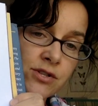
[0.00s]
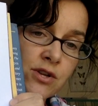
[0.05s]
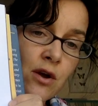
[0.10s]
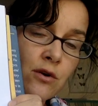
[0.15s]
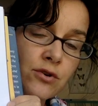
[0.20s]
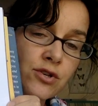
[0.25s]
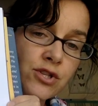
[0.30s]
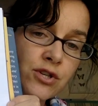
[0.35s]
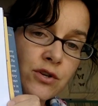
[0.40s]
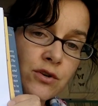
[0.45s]

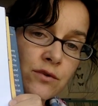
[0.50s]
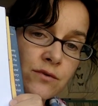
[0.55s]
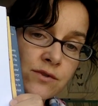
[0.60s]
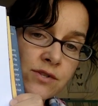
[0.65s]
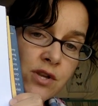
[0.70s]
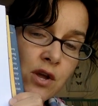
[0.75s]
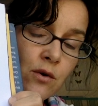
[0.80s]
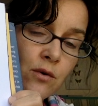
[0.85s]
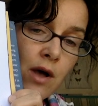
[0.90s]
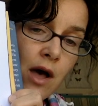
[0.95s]
No
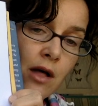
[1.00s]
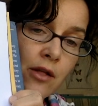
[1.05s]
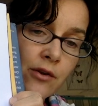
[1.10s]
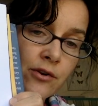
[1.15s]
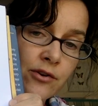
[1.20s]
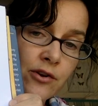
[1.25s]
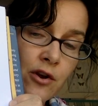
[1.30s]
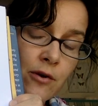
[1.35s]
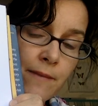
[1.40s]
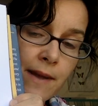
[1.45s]
Jews, no
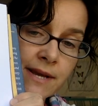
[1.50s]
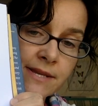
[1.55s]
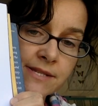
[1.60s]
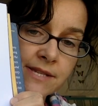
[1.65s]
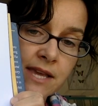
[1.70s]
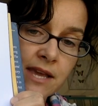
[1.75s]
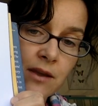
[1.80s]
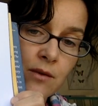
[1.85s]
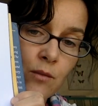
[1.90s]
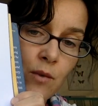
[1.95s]
colored, no
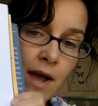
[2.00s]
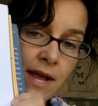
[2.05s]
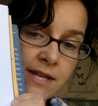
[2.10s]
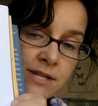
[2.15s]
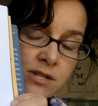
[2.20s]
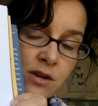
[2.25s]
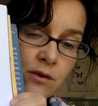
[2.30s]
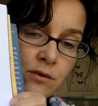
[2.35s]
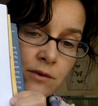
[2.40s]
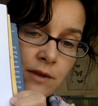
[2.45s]
Mexican,
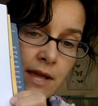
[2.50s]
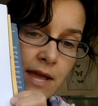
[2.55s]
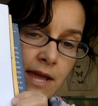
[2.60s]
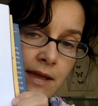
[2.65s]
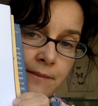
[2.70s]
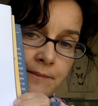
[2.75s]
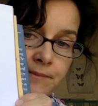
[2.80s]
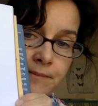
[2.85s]
whites only.